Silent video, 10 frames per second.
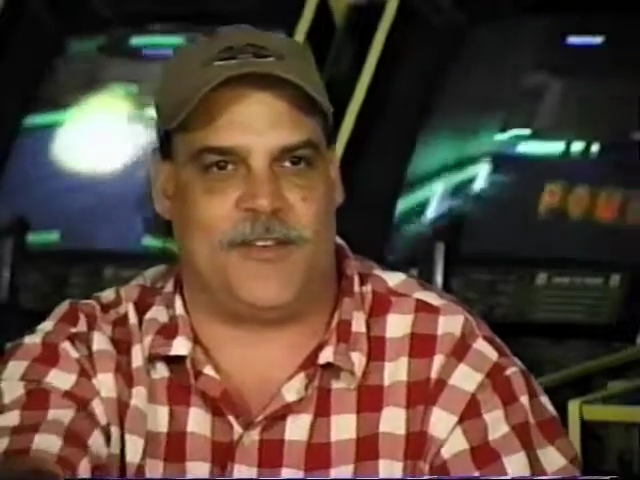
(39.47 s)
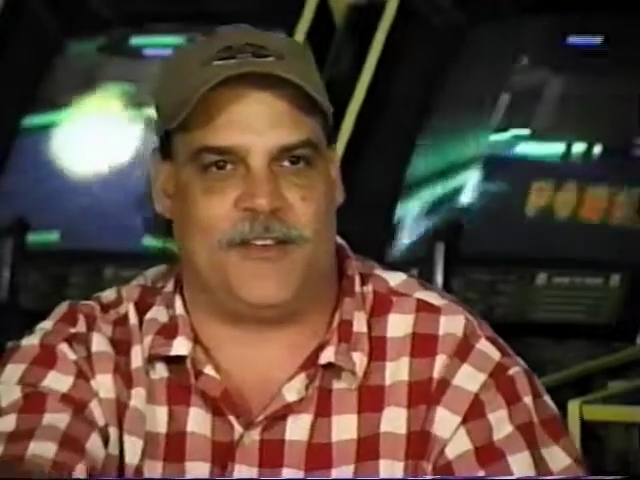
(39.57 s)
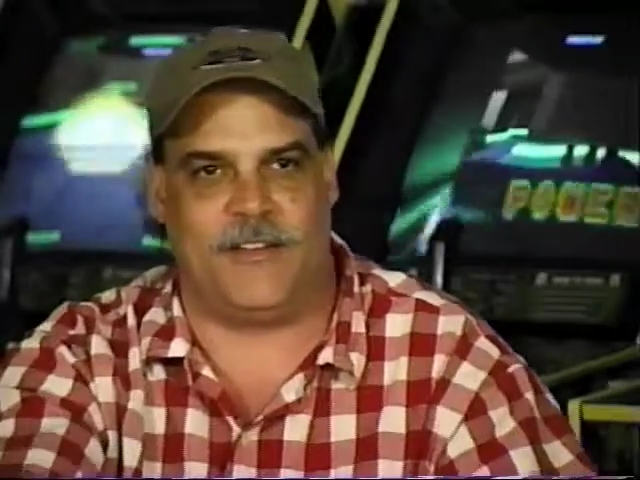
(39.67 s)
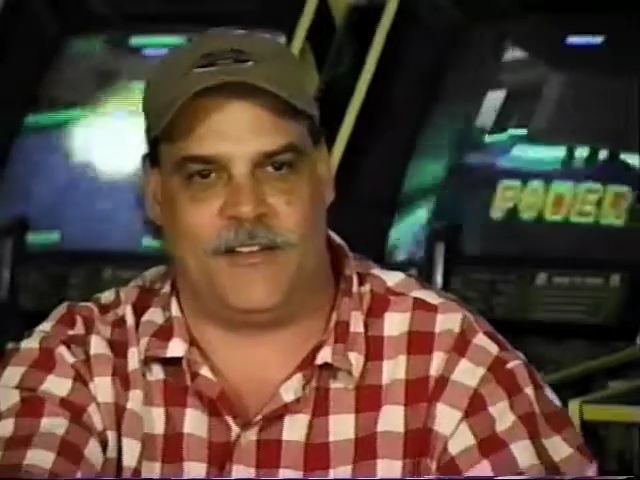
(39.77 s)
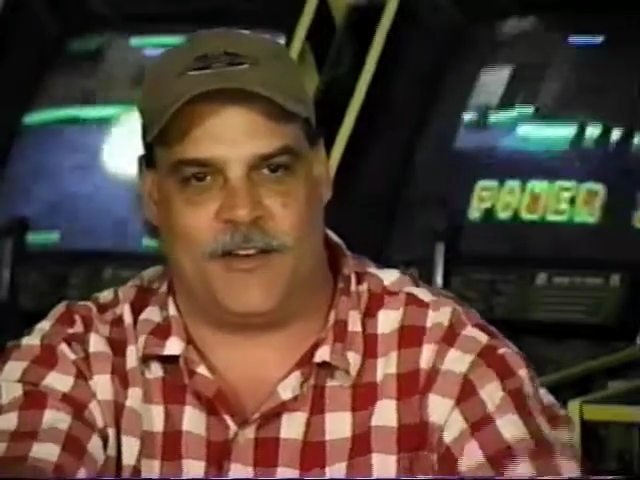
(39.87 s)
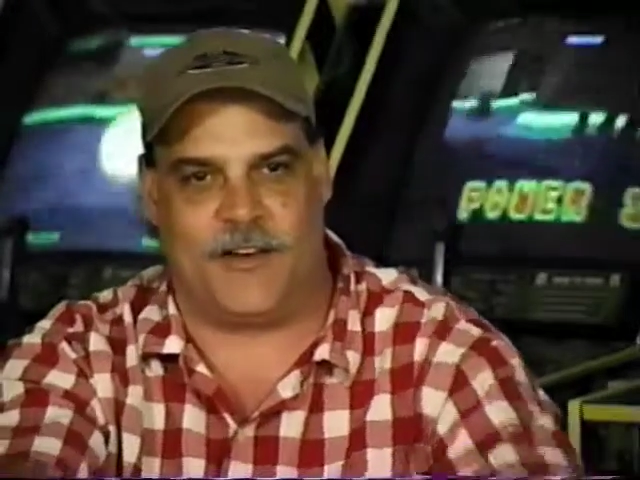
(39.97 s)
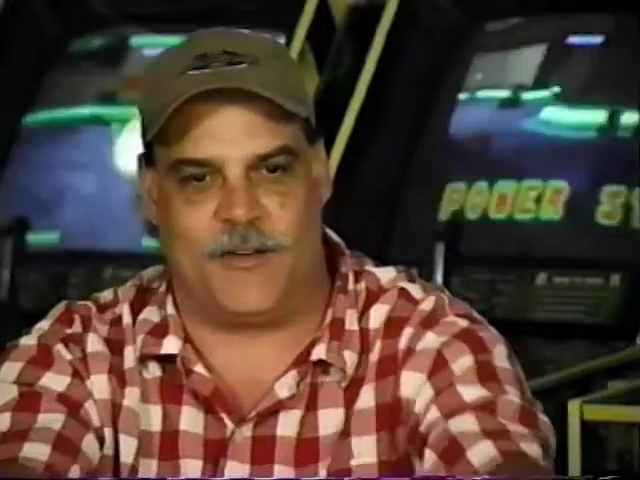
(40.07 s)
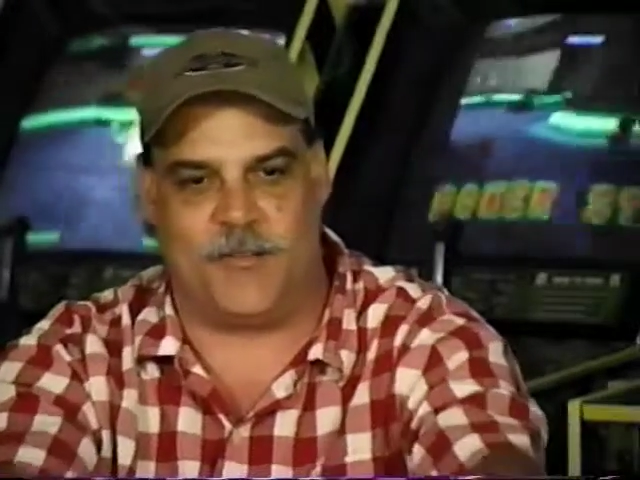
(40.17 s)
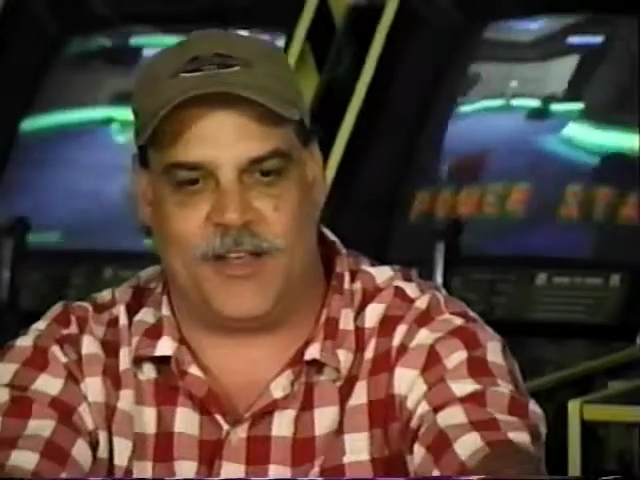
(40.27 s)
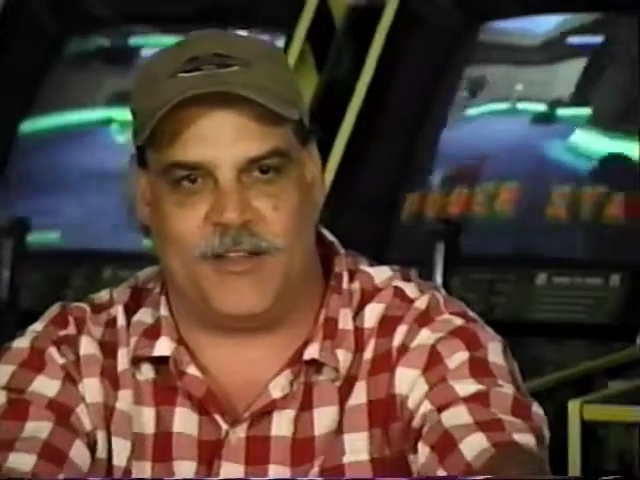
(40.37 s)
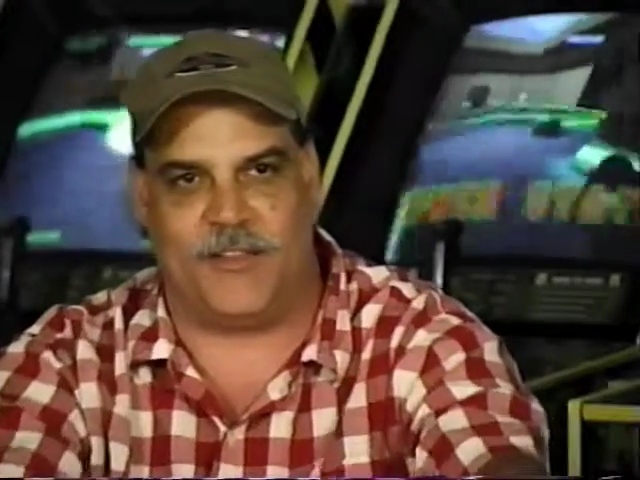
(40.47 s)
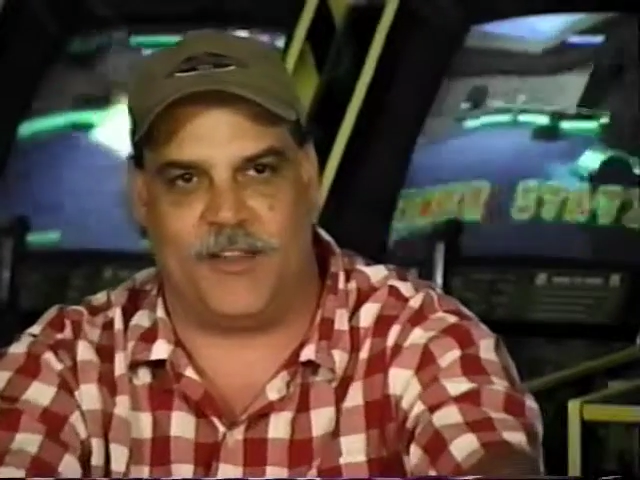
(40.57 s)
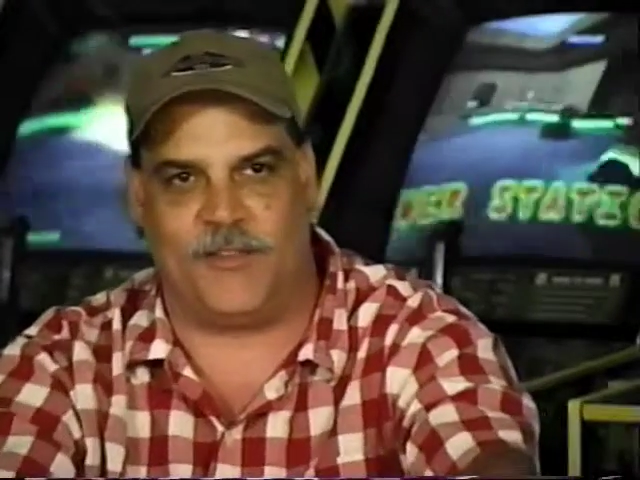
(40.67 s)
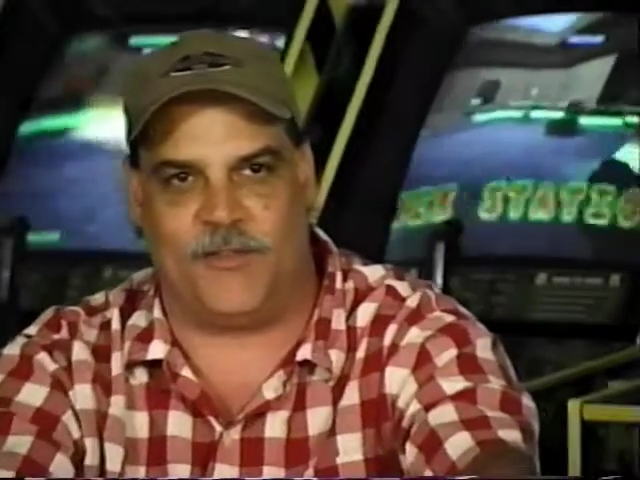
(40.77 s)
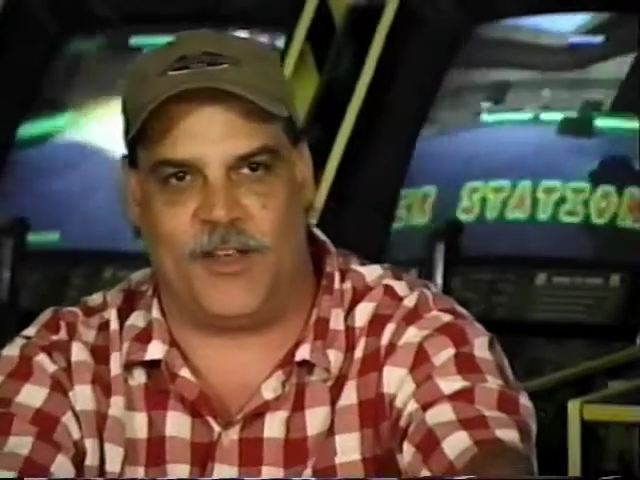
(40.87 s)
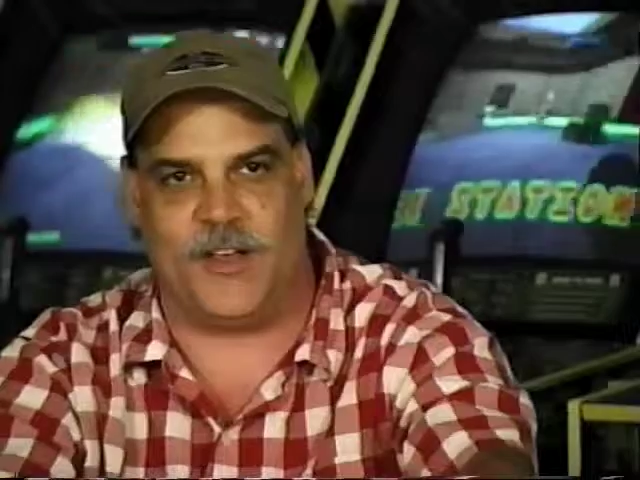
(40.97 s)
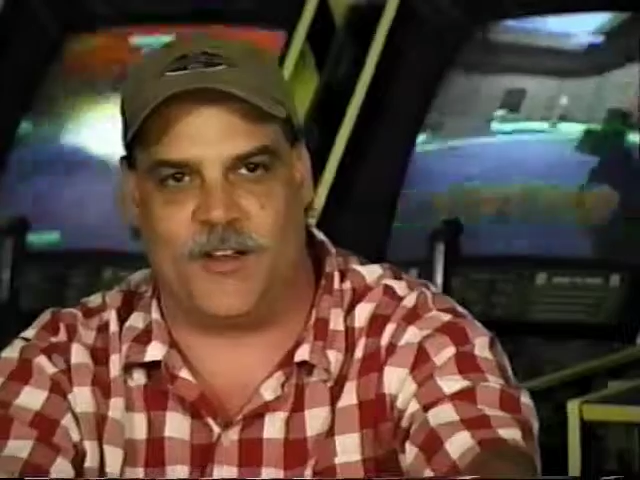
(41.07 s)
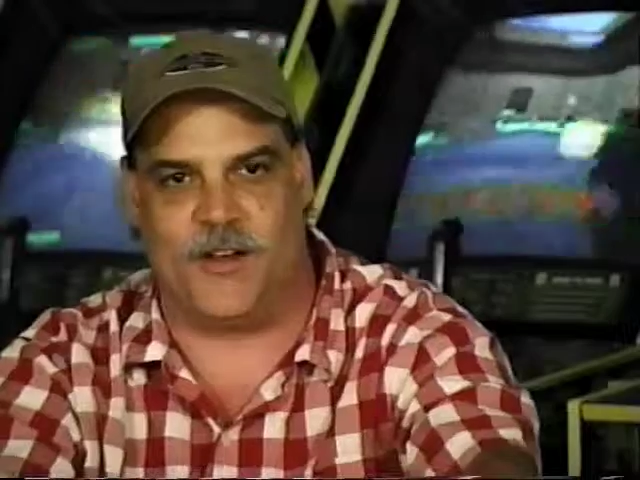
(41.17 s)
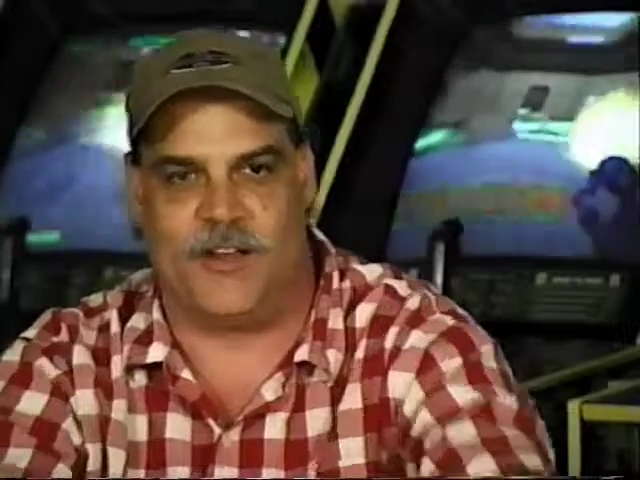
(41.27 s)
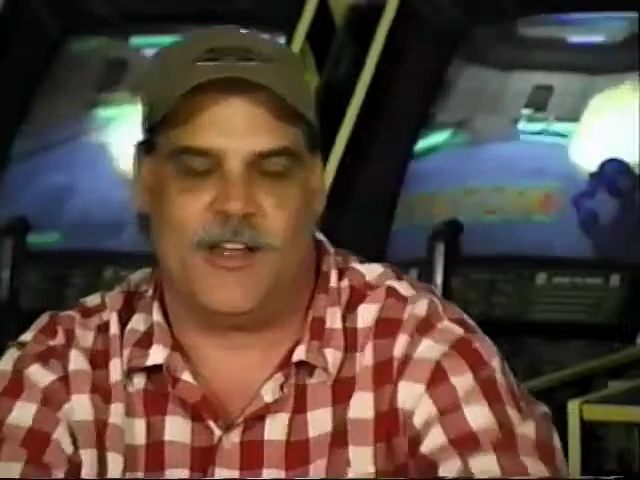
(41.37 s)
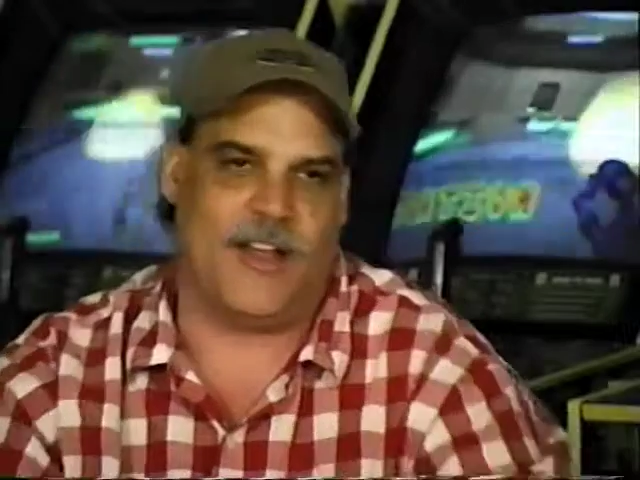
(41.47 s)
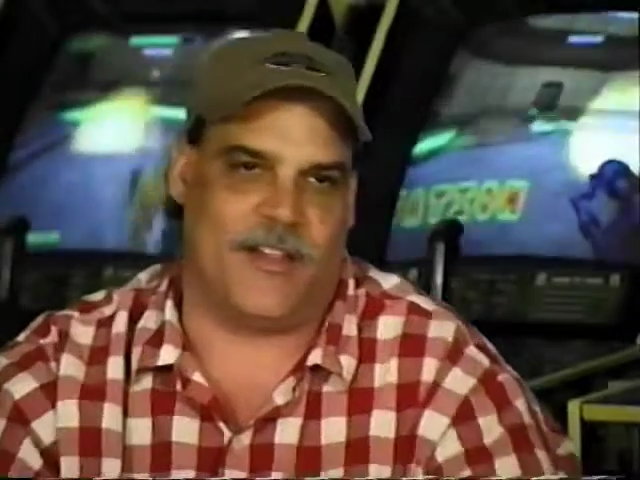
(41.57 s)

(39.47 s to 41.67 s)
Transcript: and they're going to be in this vehicle.